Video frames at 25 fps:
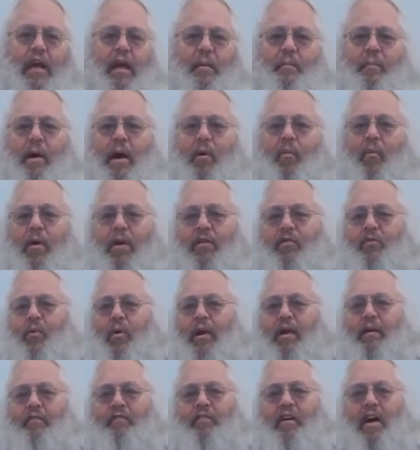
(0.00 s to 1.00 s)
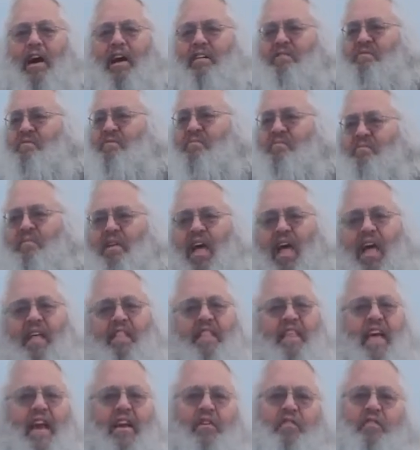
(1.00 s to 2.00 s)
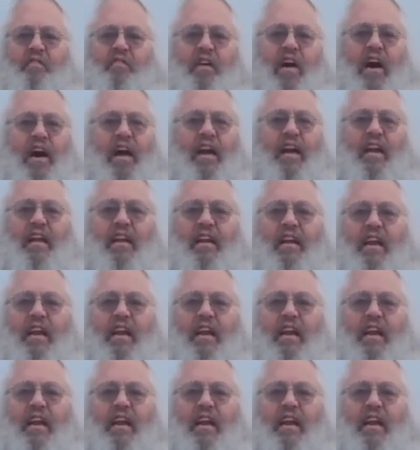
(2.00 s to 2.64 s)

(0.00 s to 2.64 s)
in my 125. They do fine